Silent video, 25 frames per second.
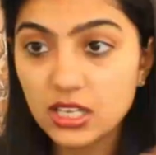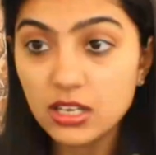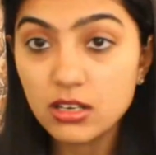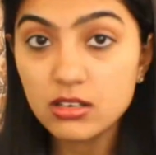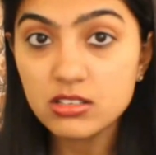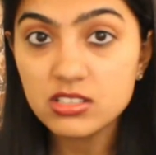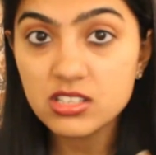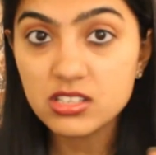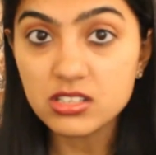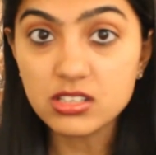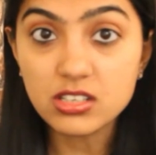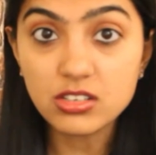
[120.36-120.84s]

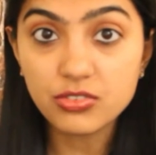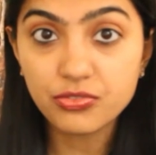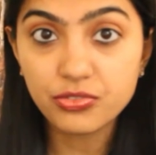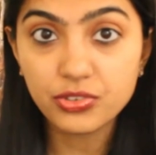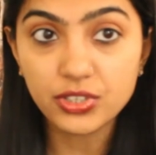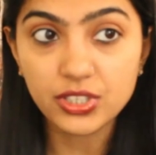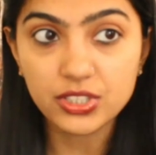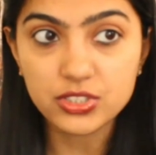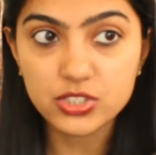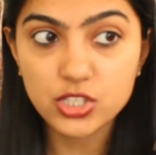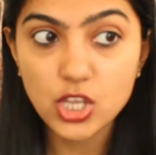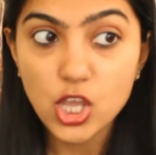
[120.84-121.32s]
There's a
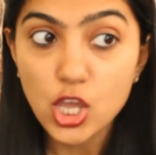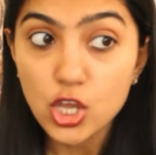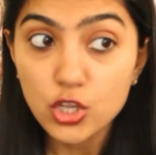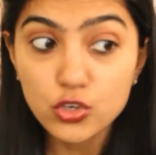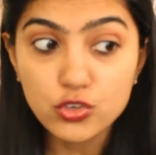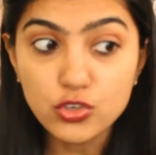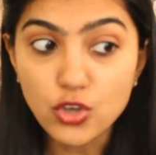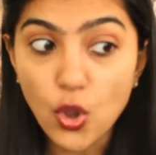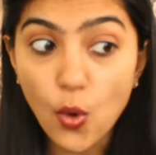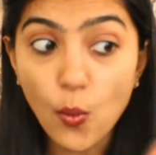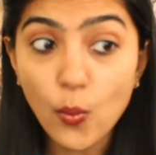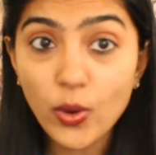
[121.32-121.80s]
difference.
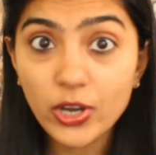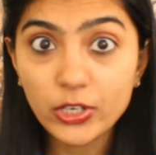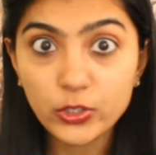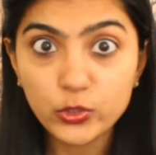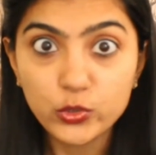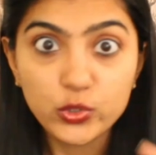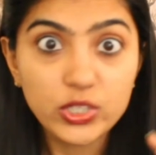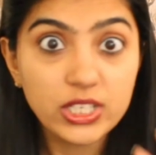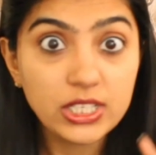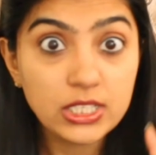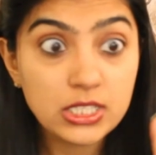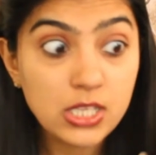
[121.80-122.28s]
No one
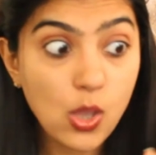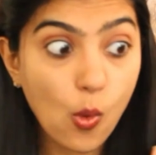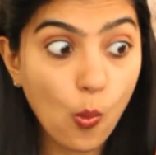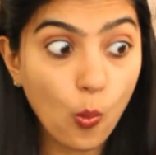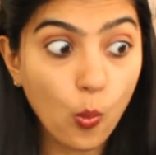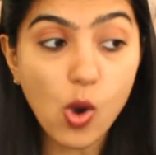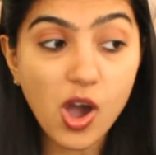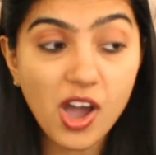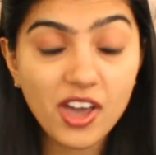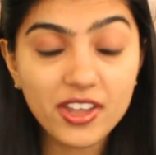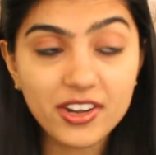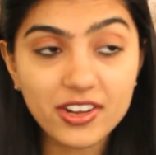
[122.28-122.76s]
drinks
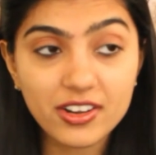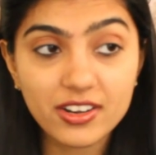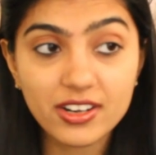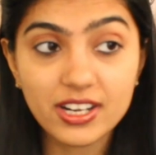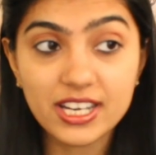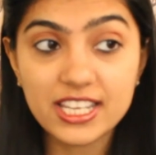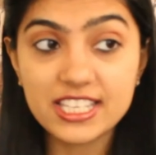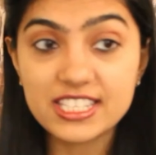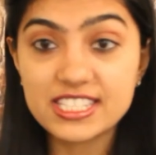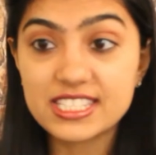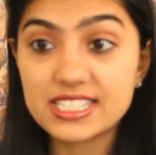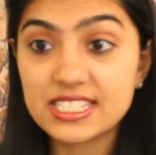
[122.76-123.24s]
water
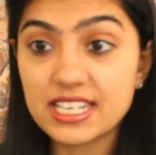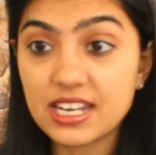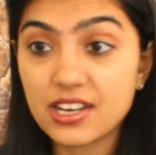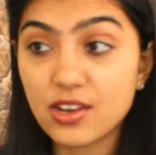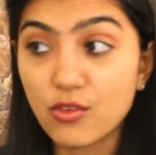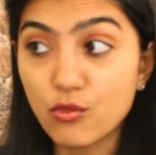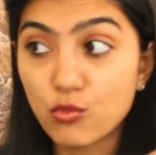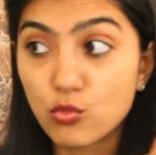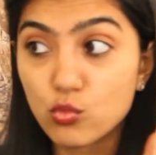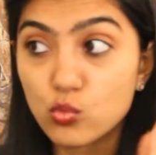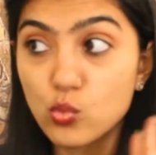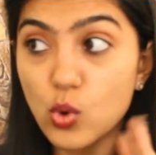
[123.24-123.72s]
instead
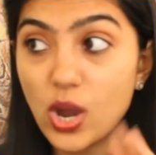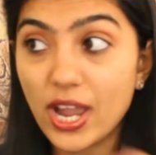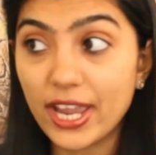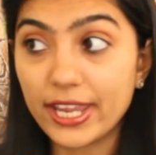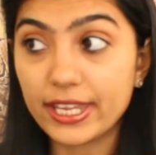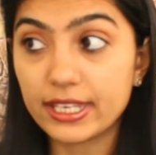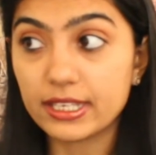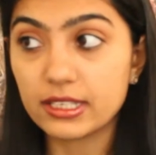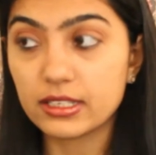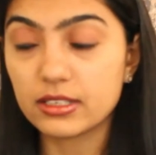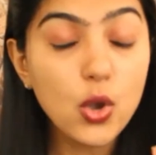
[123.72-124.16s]
of wine.